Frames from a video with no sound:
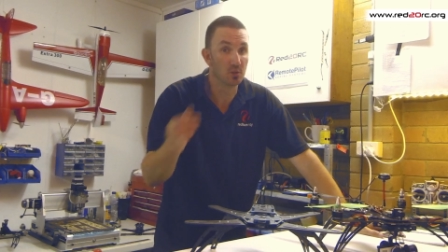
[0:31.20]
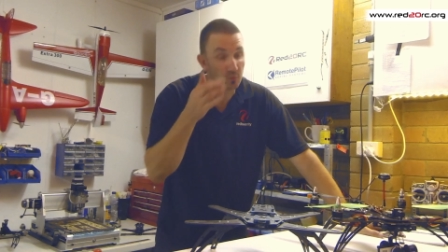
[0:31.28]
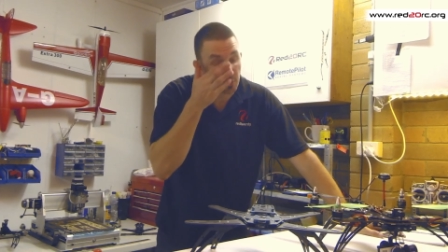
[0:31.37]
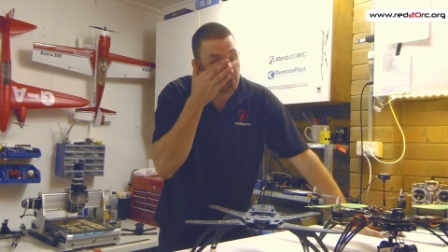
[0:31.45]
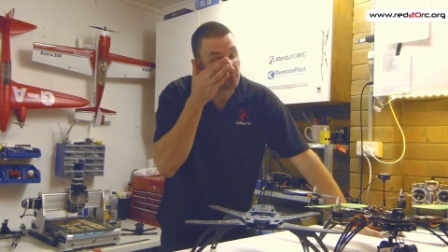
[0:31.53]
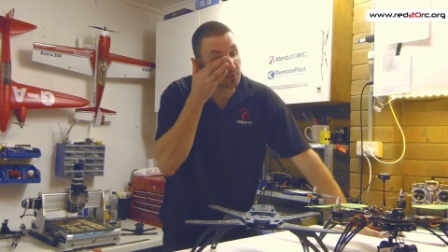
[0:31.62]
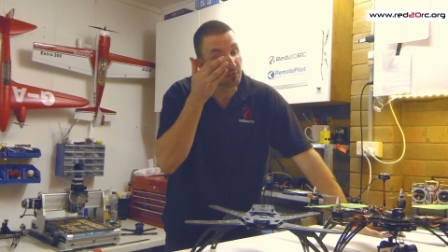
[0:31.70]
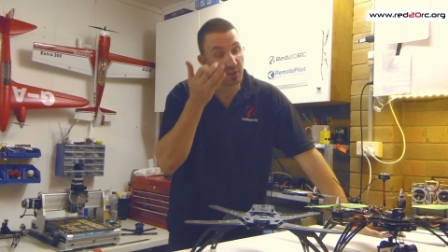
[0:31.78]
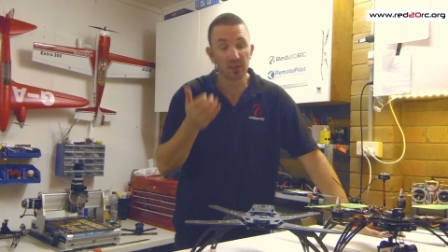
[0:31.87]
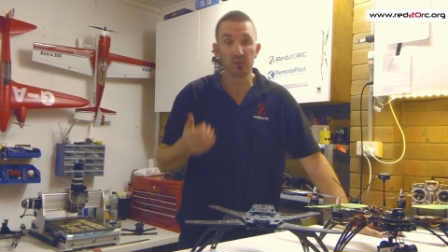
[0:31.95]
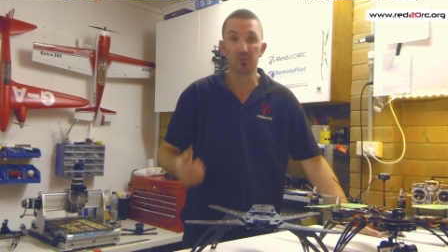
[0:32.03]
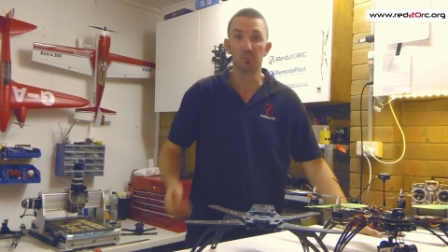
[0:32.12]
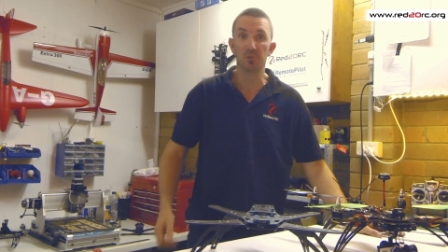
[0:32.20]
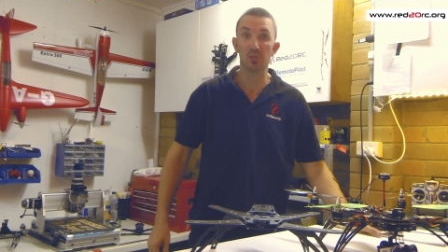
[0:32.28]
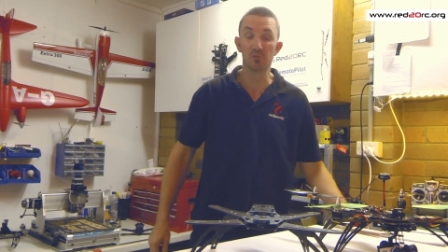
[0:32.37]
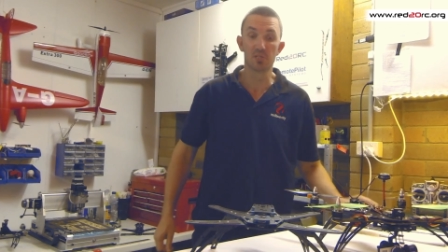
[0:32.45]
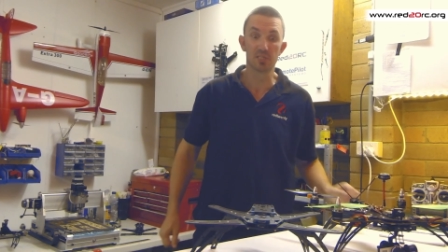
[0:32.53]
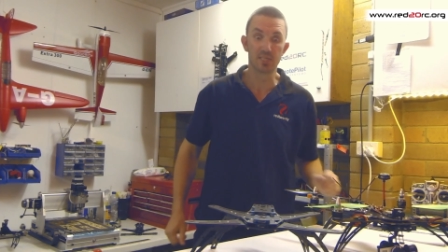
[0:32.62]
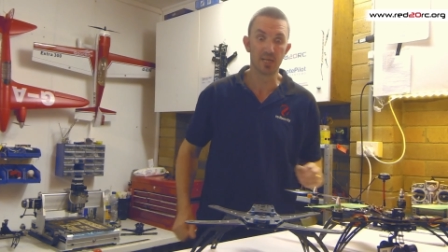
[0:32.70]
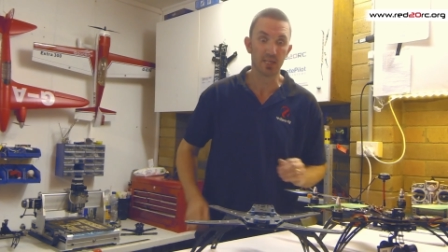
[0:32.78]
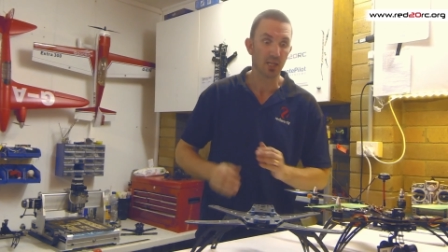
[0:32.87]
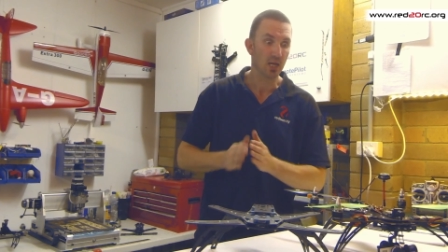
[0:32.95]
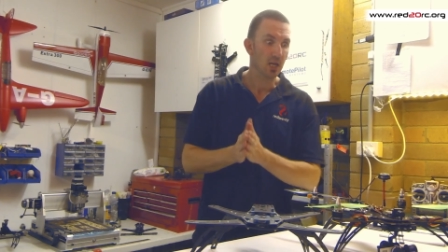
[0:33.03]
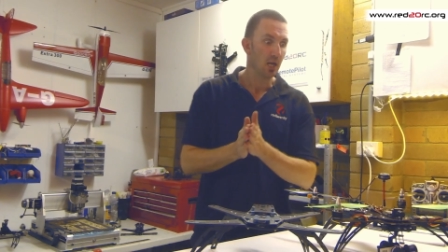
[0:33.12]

a good reason for that because I'm useless at it.